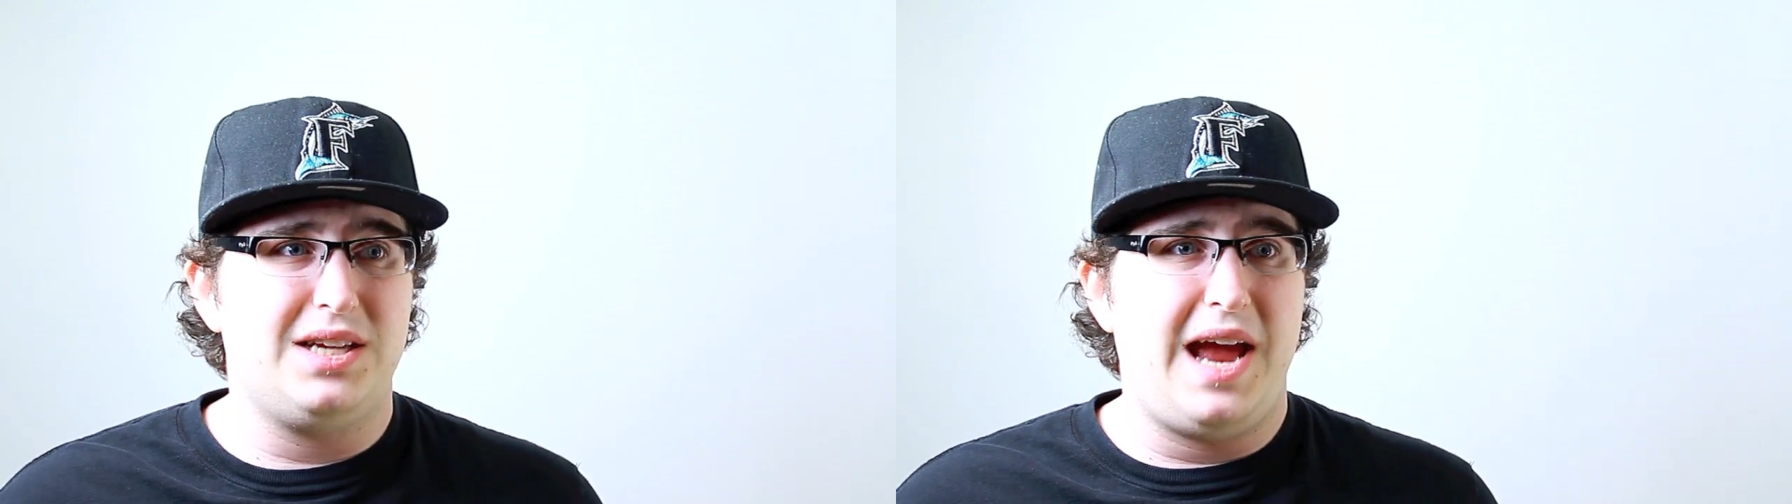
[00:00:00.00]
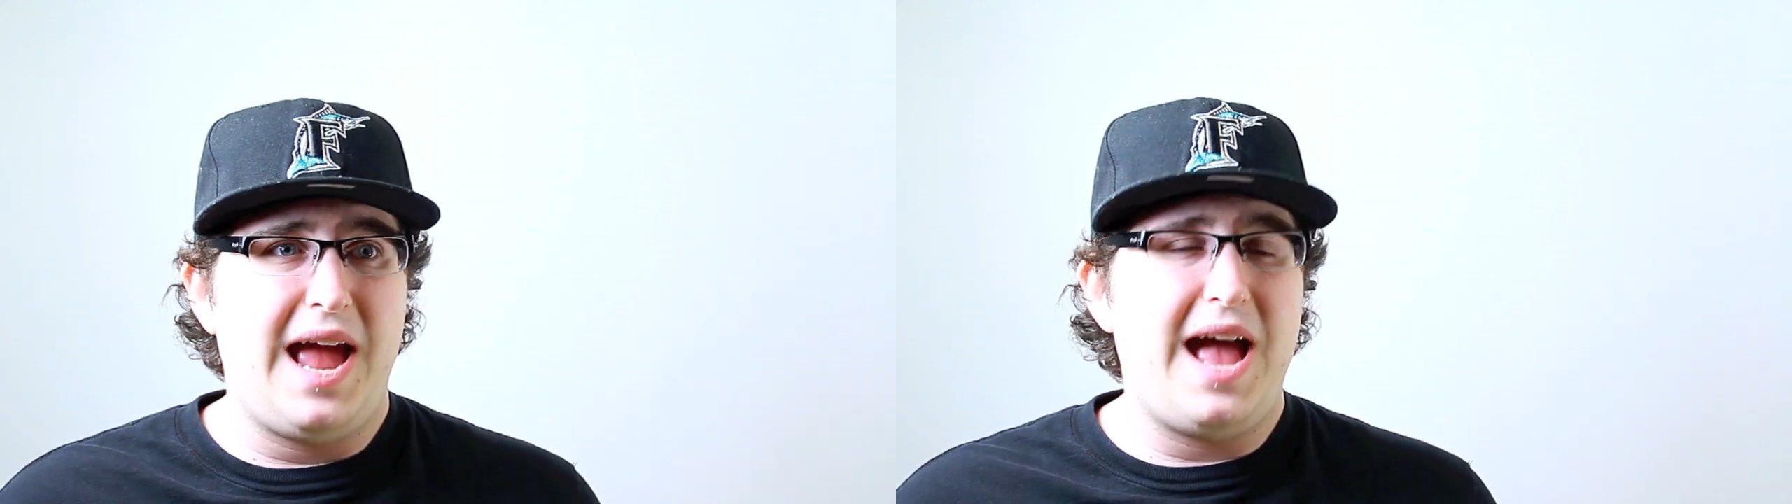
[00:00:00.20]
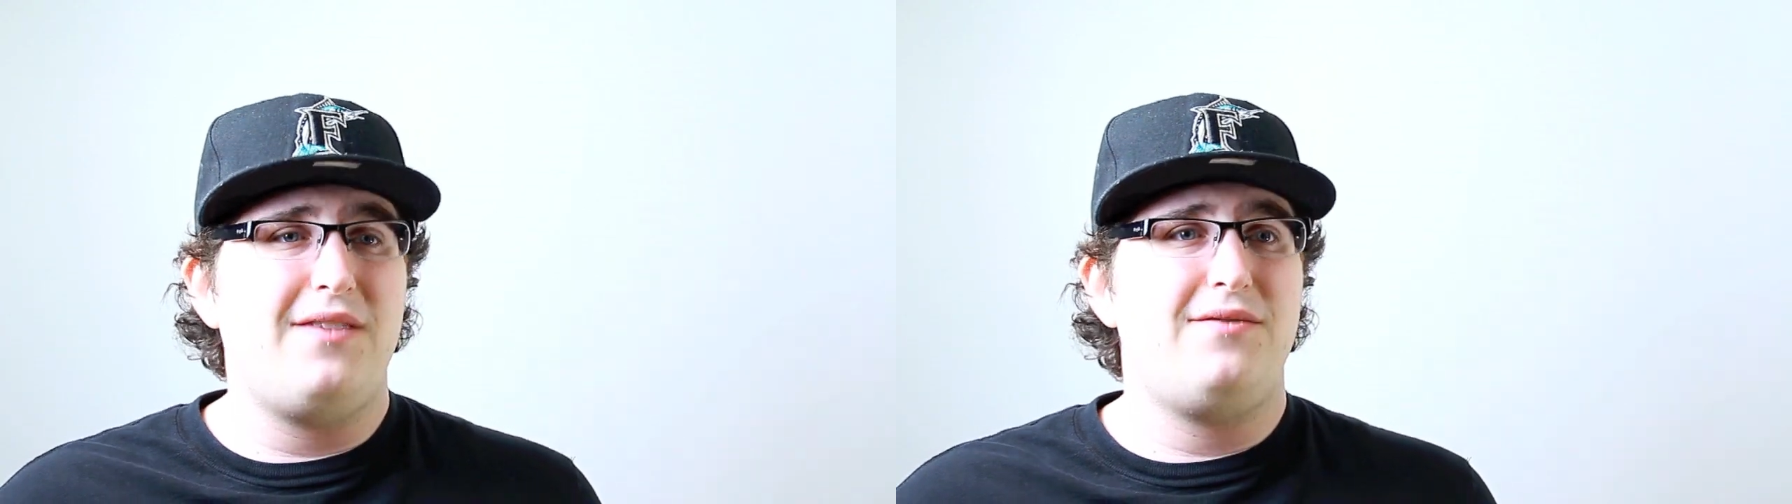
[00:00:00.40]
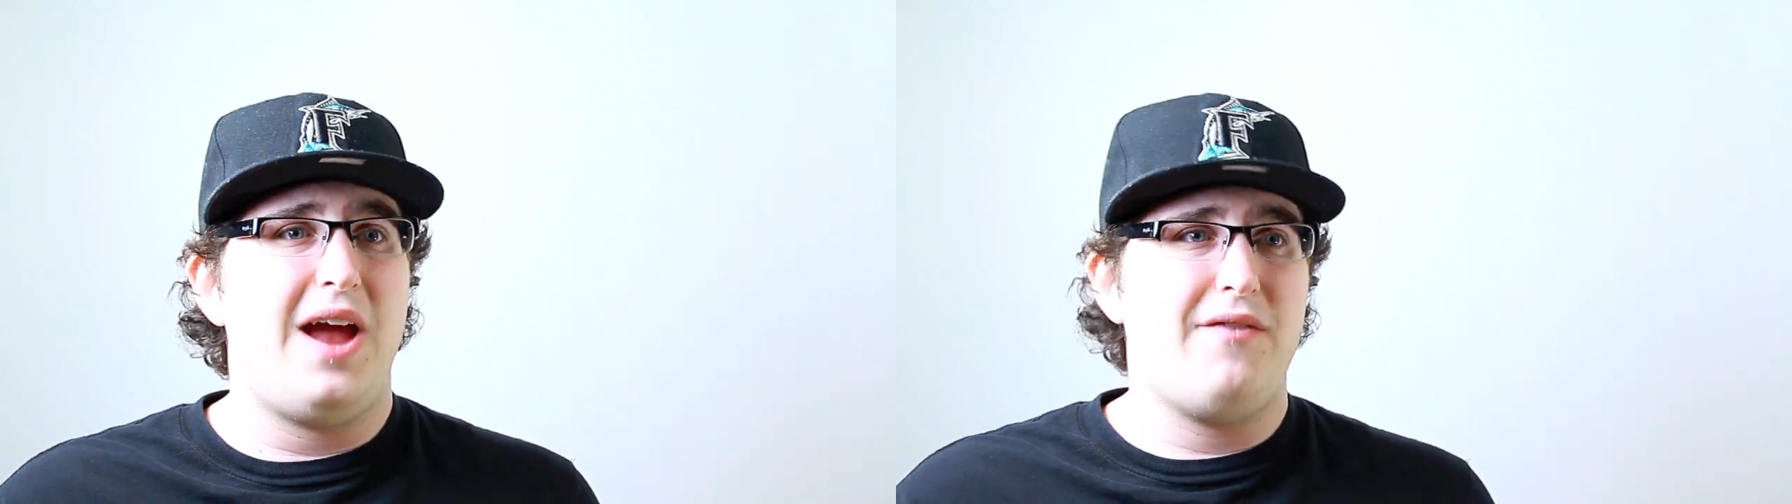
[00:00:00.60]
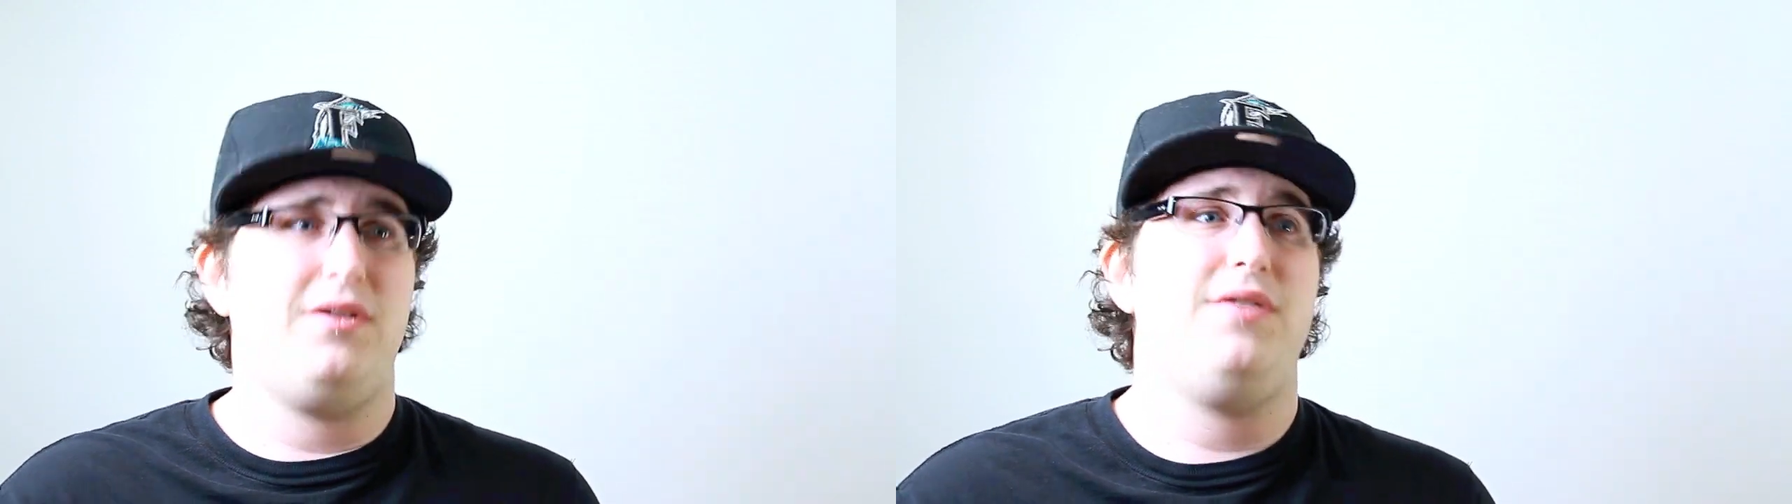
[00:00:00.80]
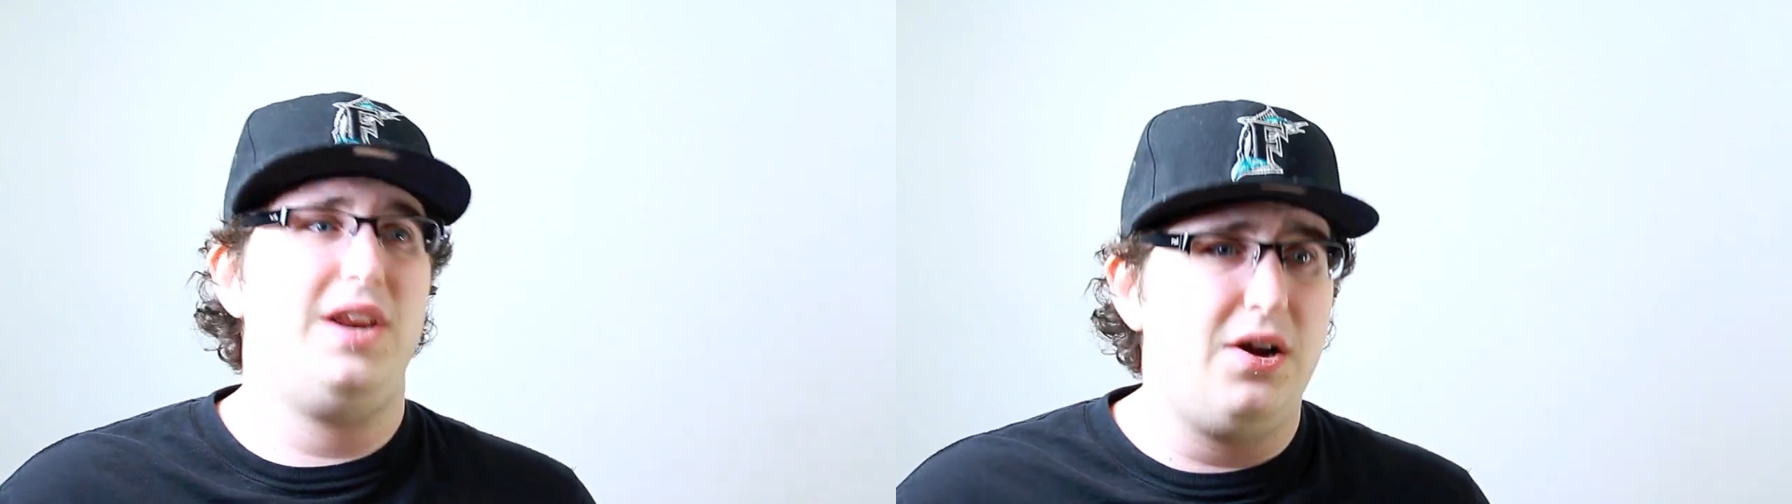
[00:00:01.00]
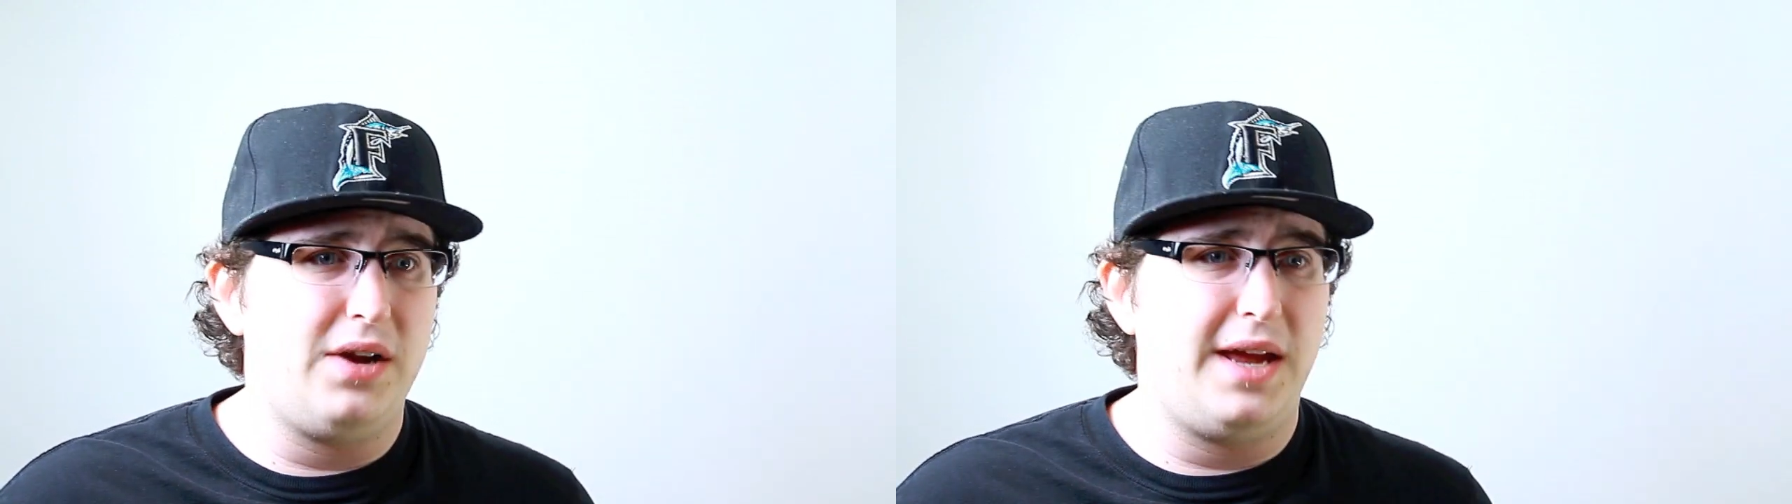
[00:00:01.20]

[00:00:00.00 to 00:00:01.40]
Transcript: I have every video